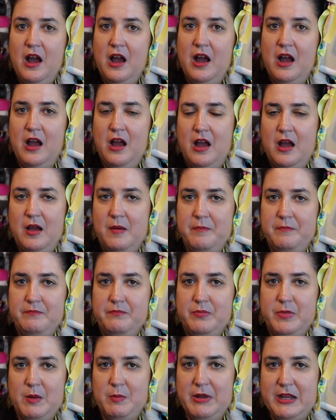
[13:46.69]

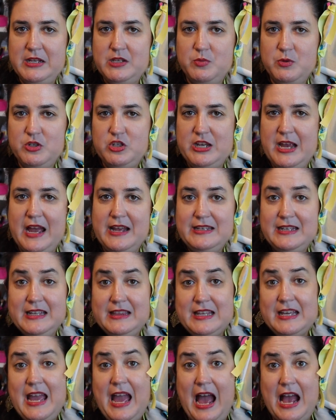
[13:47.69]
the place where she had to get
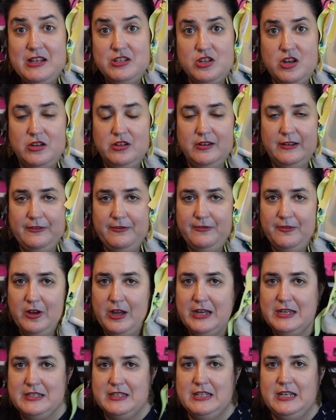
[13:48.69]
the cast on her
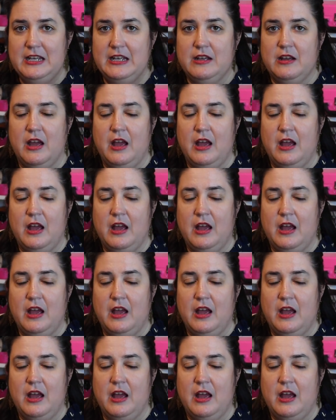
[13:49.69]
foot,